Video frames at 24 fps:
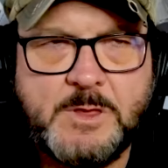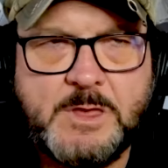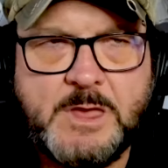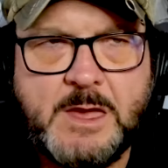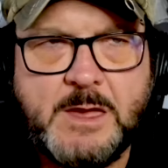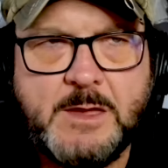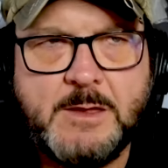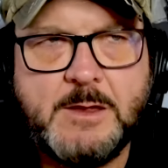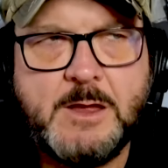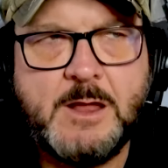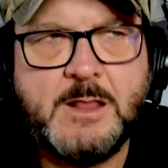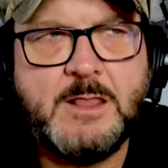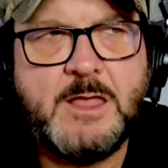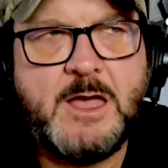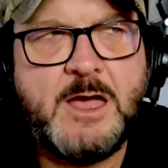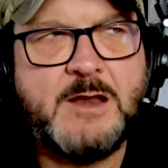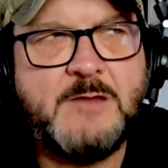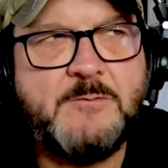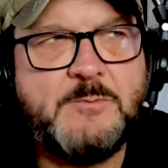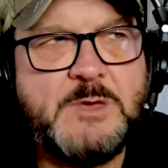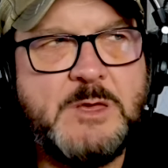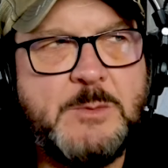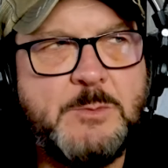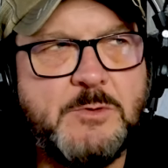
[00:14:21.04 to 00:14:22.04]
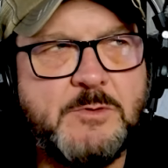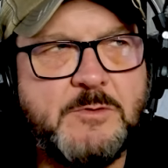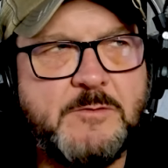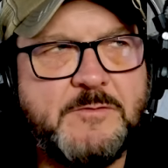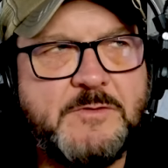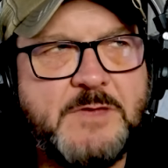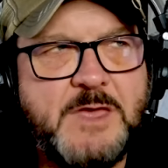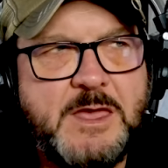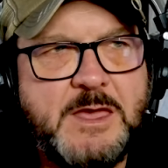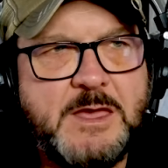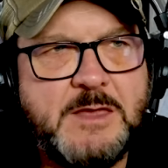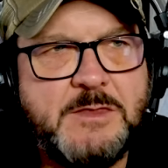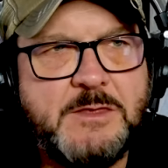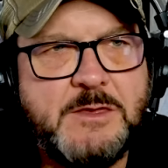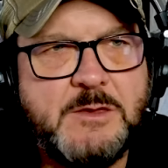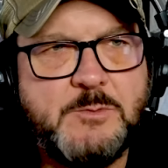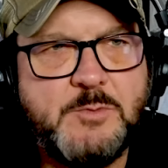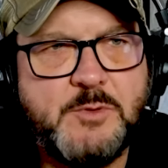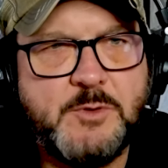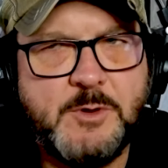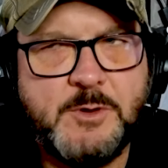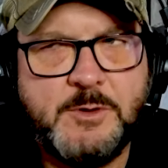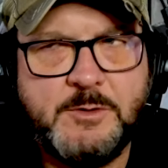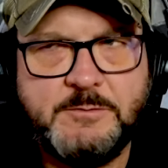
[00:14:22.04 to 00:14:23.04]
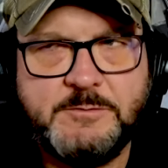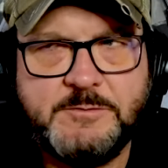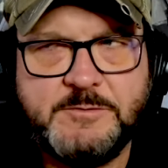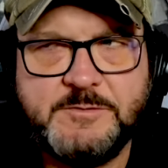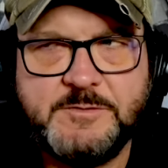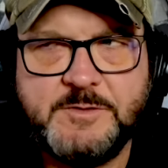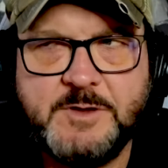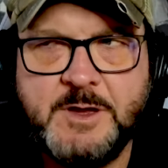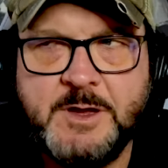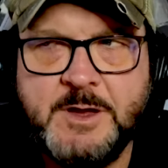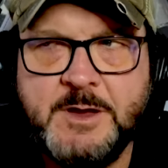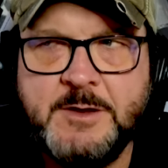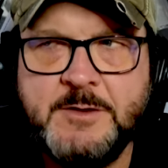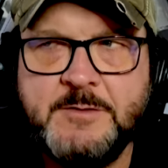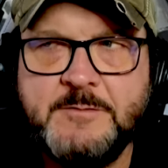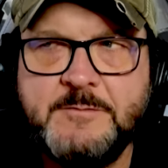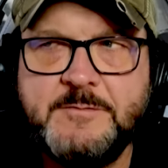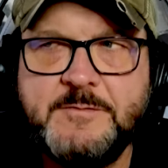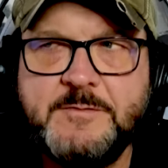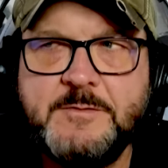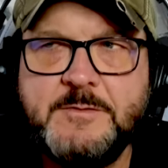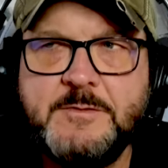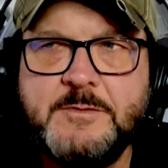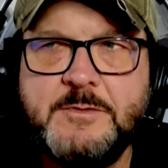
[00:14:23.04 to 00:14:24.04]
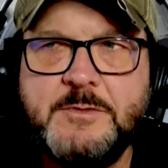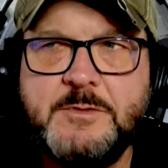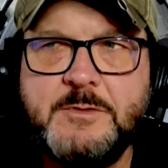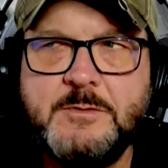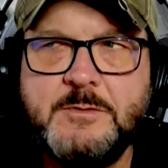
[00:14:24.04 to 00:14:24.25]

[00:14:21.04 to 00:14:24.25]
Yeah, a lot of people have taken the approach of